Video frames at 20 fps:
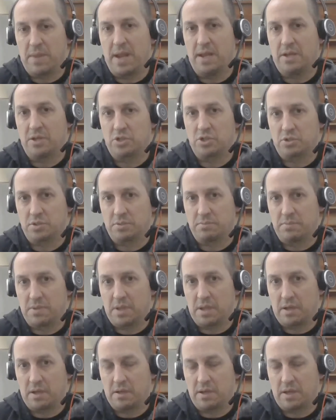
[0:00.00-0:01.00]
manage
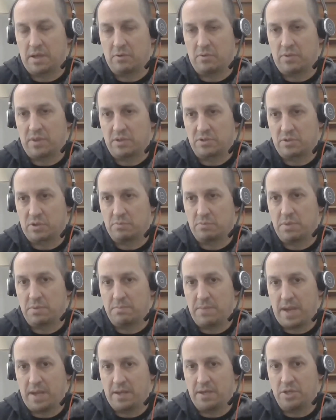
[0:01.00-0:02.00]
how things are going
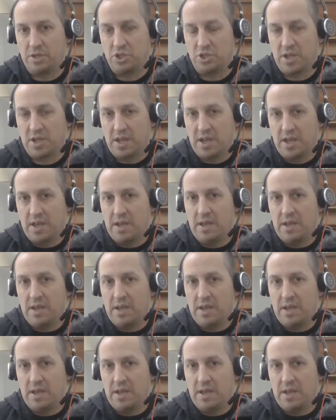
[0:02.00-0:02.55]
to be managed,